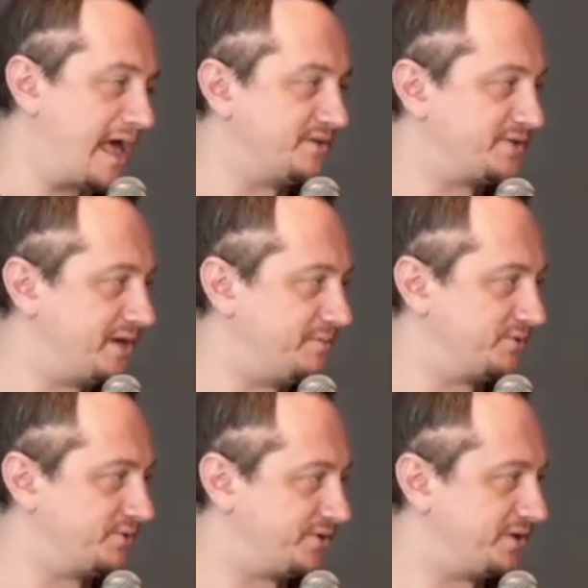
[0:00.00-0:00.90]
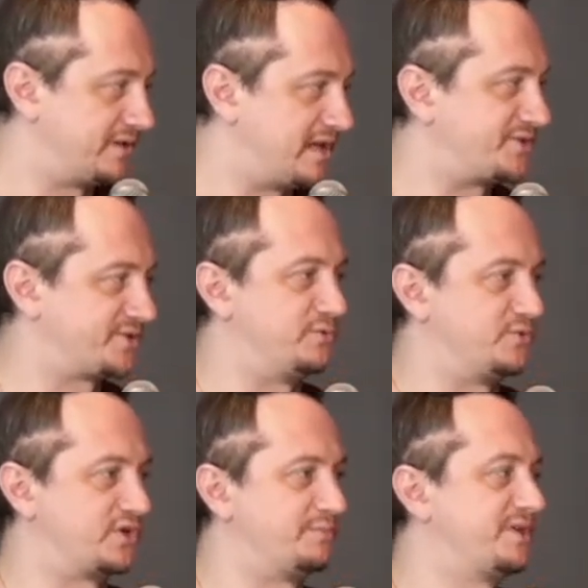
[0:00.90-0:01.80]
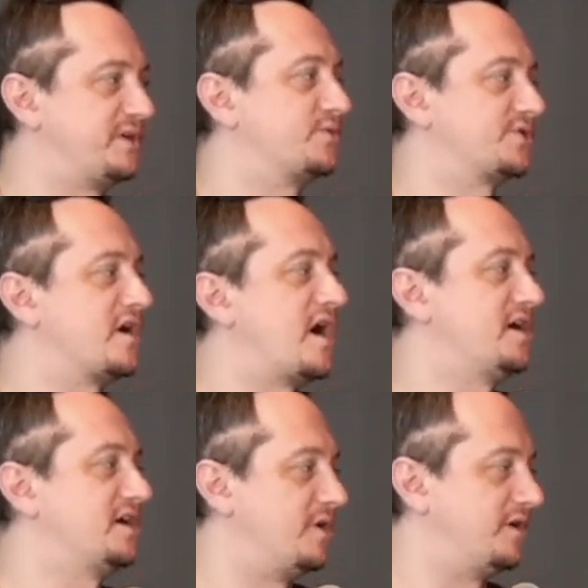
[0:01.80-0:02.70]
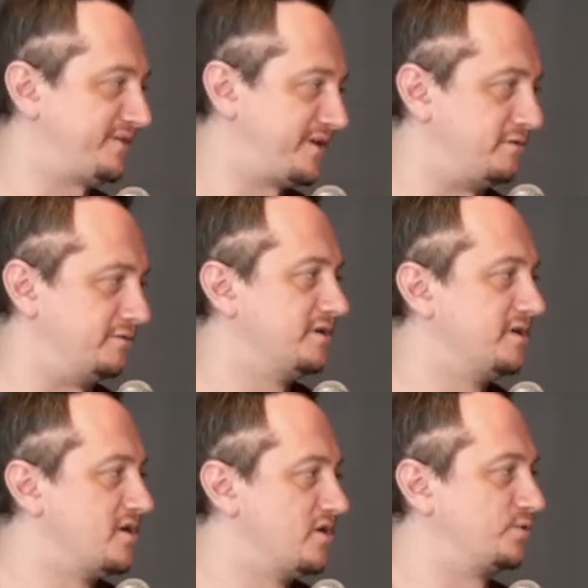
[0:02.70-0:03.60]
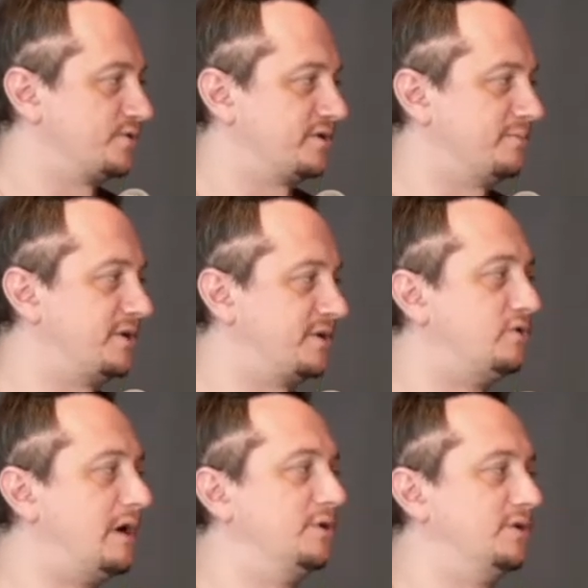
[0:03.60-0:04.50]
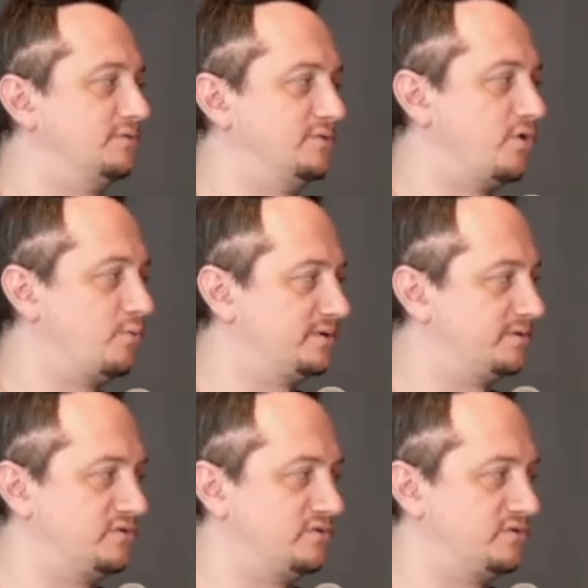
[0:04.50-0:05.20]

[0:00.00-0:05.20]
He sent me to study classical music. But there was a guy in my town who was like a big rebel who no one,